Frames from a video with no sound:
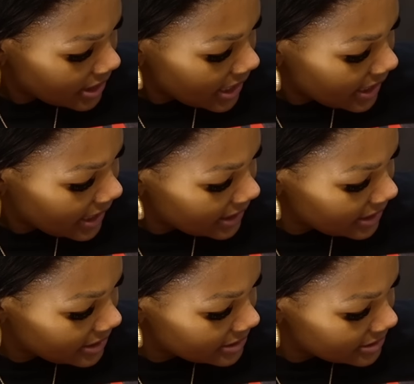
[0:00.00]
I like
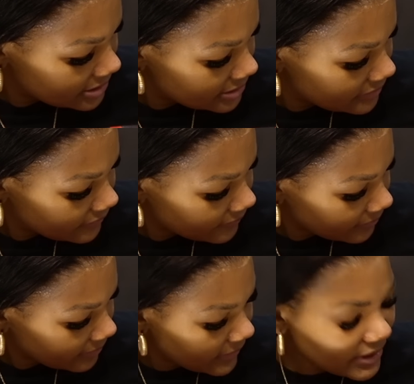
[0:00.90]
these.
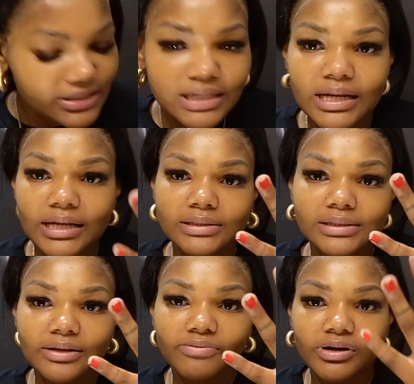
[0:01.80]
These are nice.
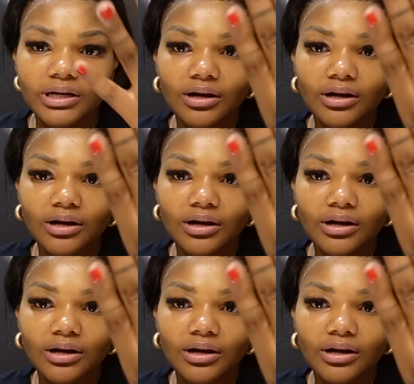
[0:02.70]
They're very